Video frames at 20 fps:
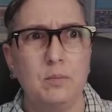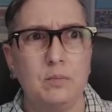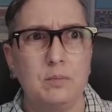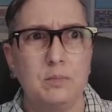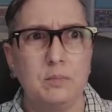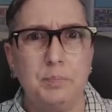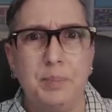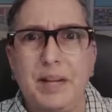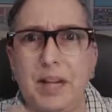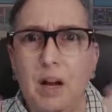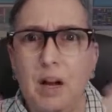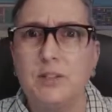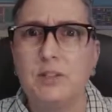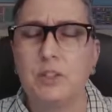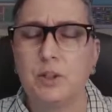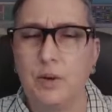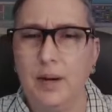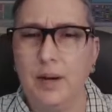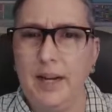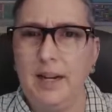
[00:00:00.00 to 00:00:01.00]
be on
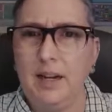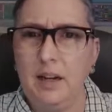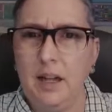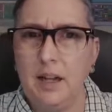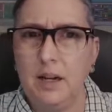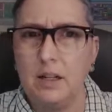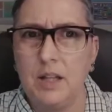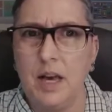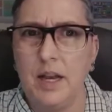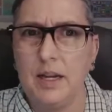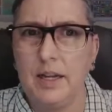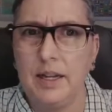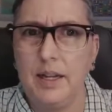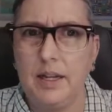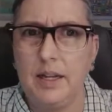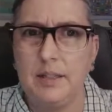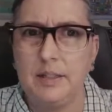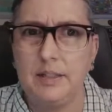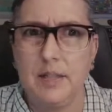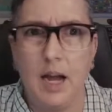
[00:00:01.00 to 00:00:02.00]
screen, and a lot of
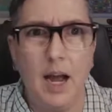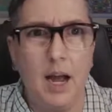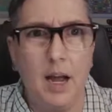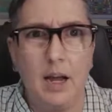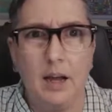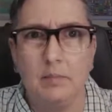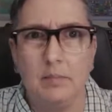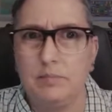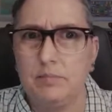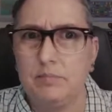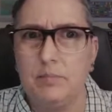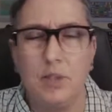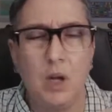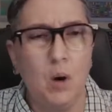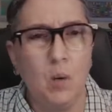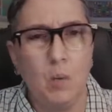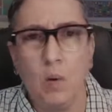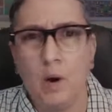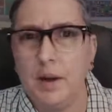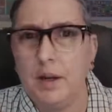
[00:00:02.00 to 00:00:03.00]
kids
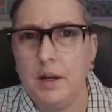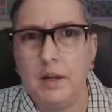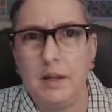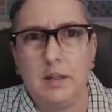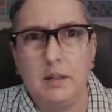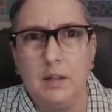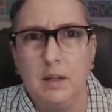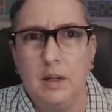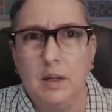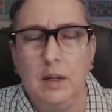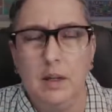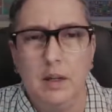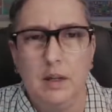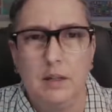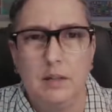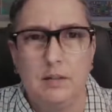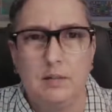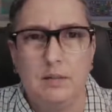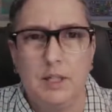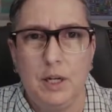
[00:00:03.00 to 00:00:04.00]
don't want to,
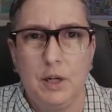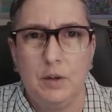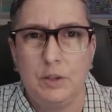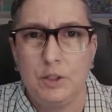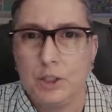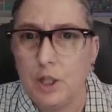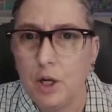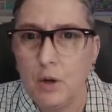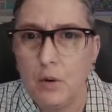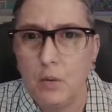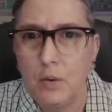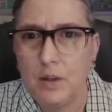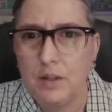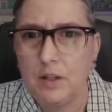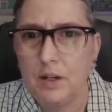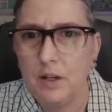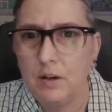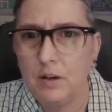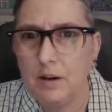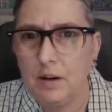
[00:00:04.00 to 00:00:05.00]
show what
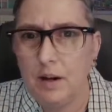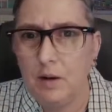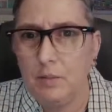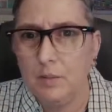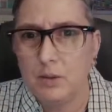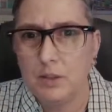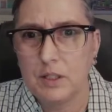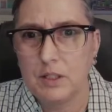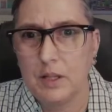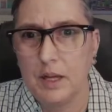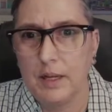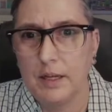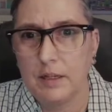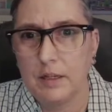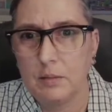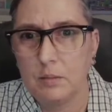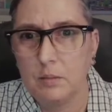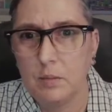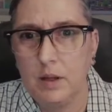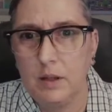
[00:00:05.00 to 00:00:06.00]
their homes look like,
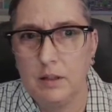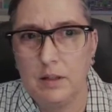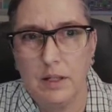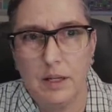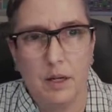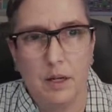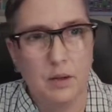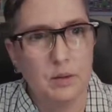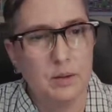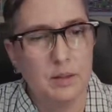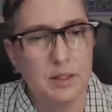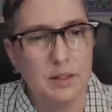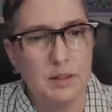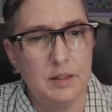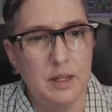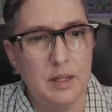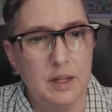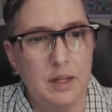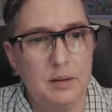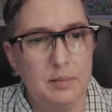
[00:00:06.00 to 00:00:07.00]

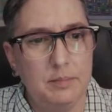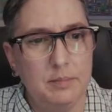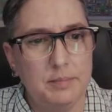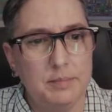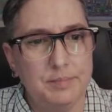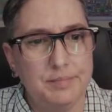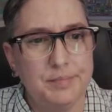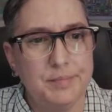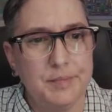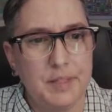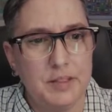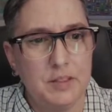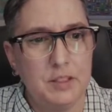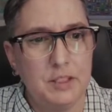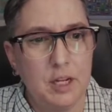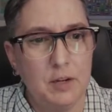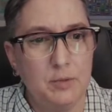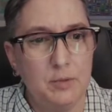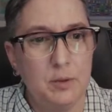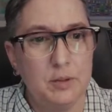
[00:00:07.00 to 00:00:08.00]
and that's a
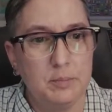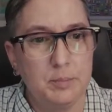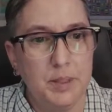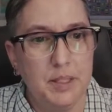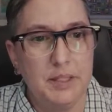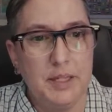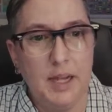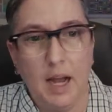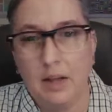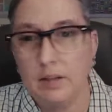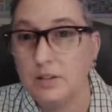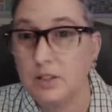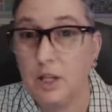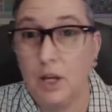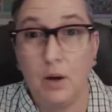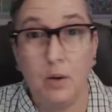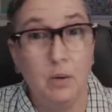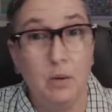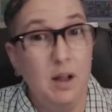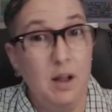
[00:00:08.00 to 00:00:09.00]
tough one. But yeah,
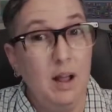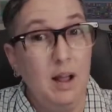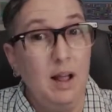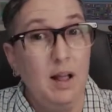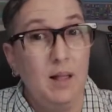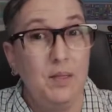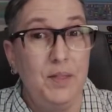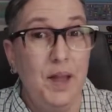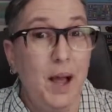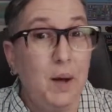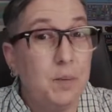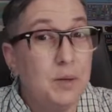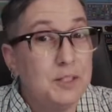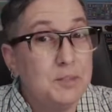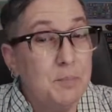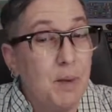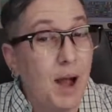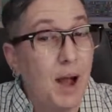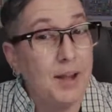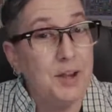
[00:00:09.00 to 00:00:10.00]
so that was
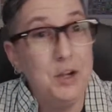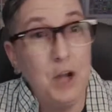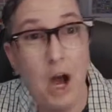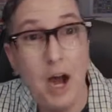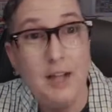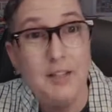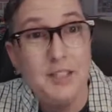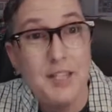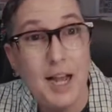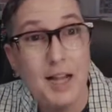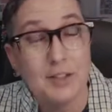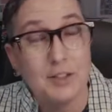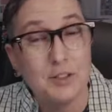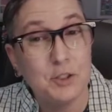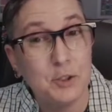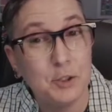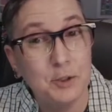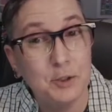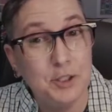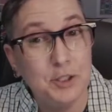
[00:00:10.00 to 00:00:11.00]
my non-tech
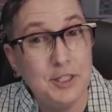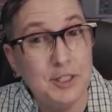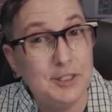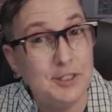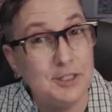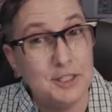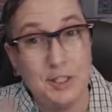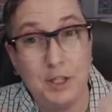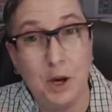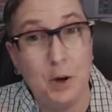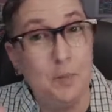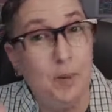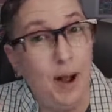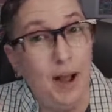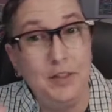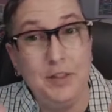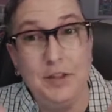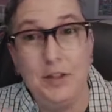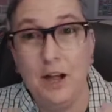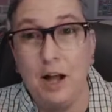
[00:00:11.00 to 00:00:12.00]
solution, is to go buy
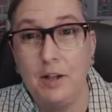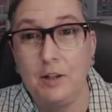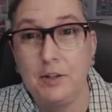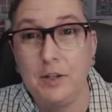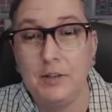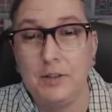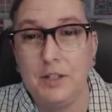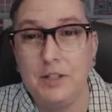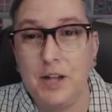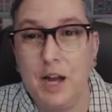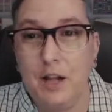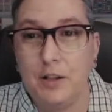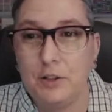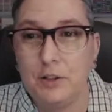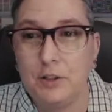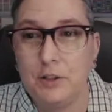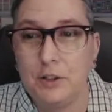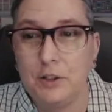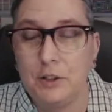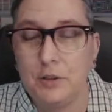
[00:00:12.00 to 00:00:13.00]
the Dollar
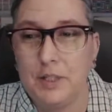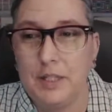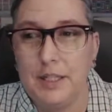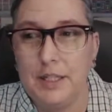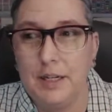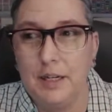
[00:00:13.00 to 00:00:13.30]
Tree